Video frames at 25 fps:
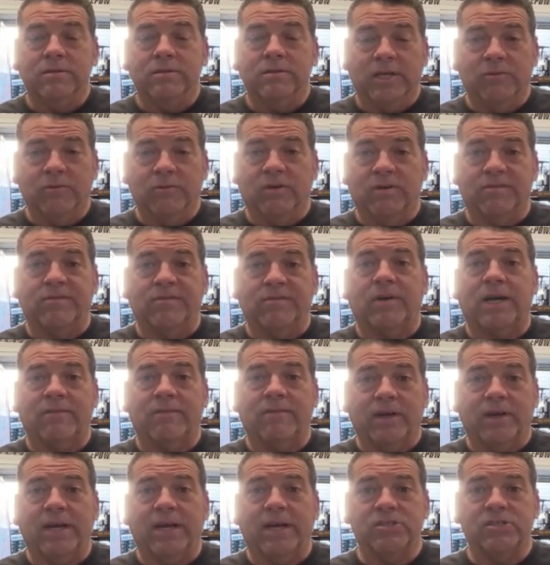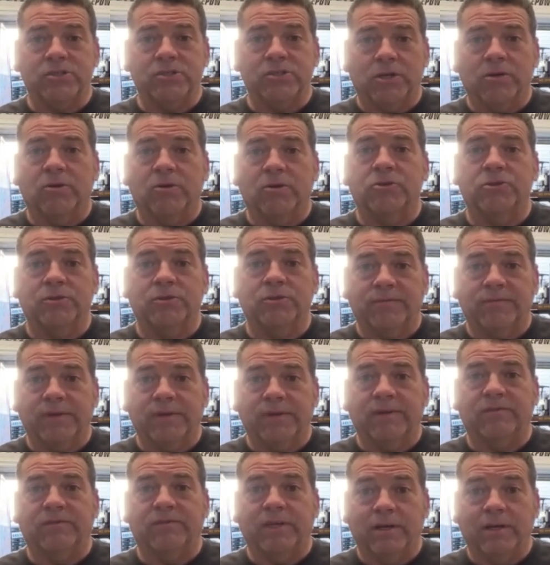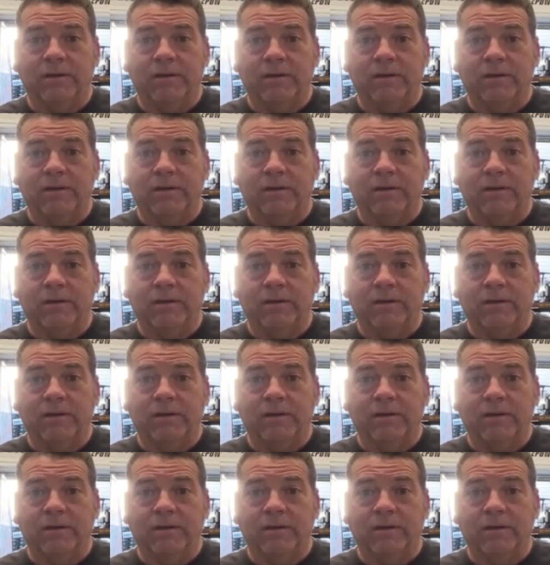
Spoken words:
it went 590, 250